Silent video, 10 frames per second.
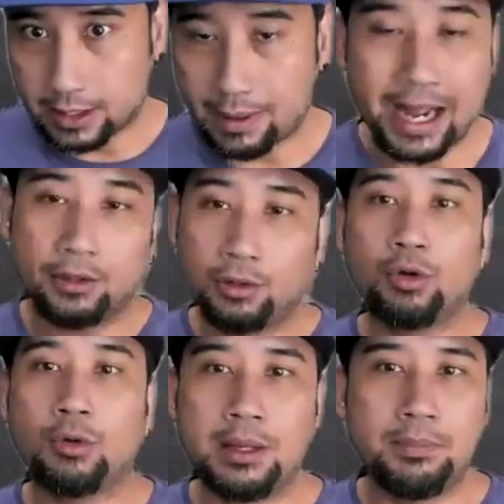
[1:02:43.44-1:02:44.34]
I don't
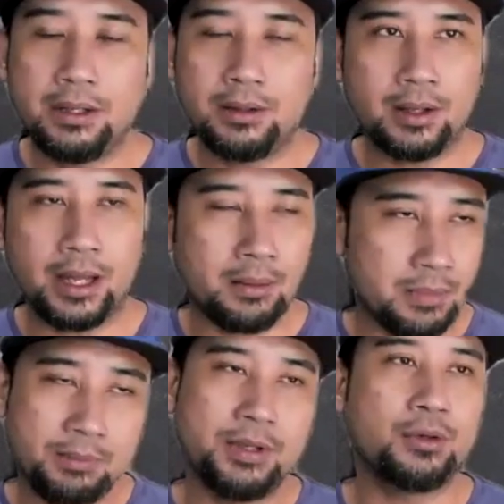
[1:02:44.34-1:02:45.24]
know, maybe
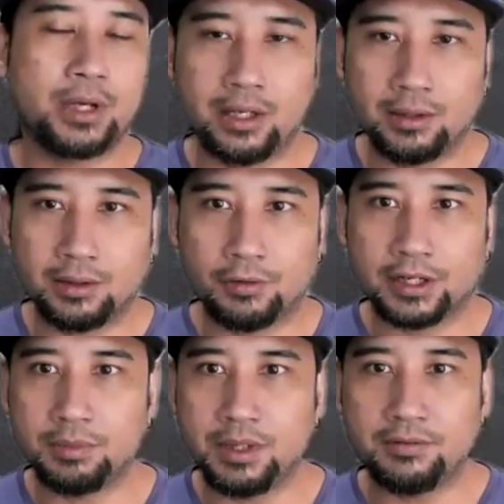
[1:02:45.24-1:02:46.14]
you can
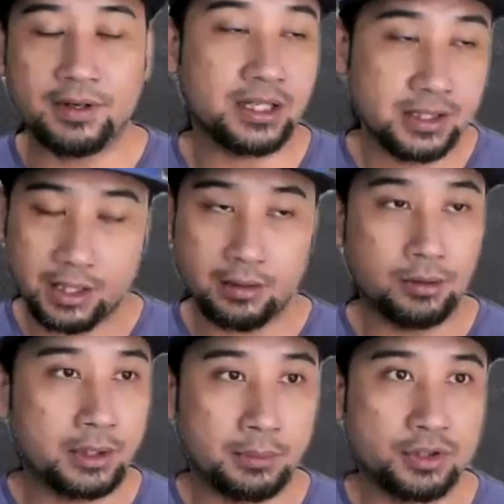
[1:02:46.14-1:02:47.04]
correct me if, let's say,
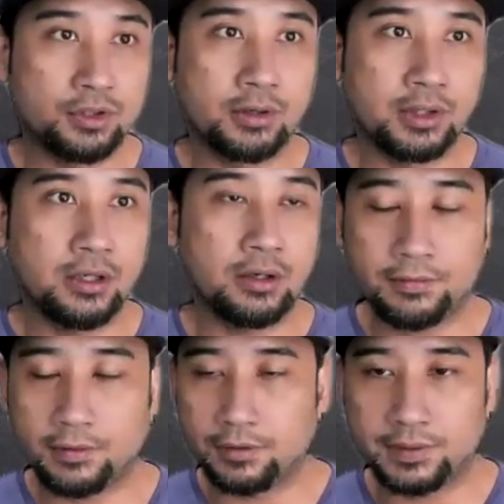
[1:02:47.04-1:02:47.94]
the majority
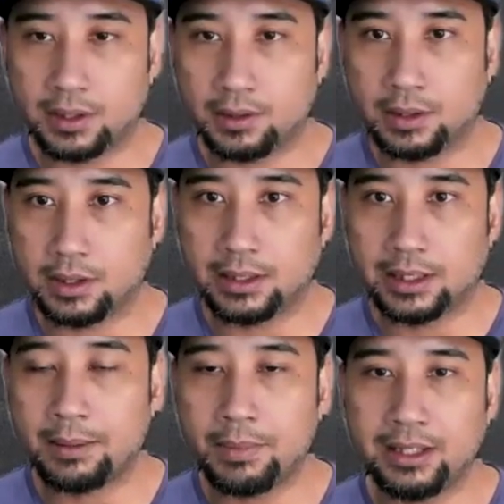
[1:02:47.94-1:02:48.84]
of the
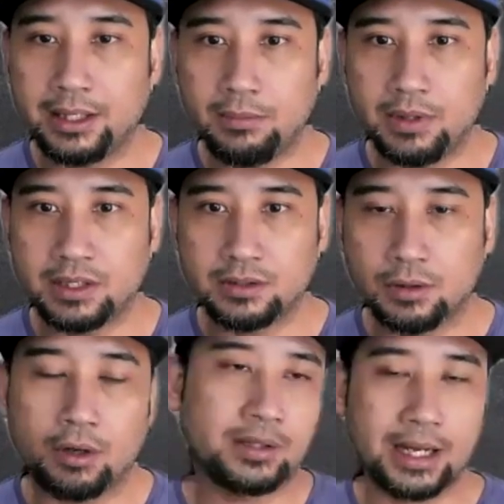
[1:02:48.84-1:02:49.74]
lineman team is
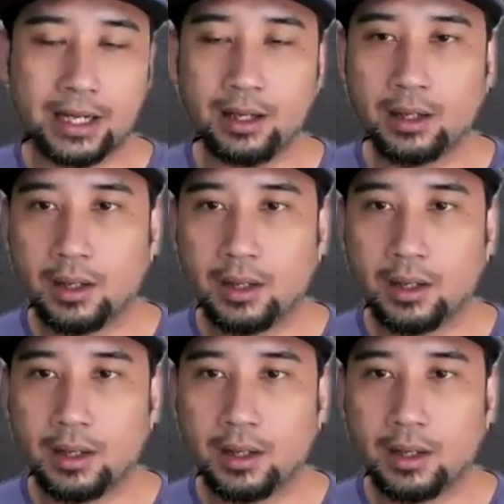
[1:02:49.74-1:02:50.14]
not Thai.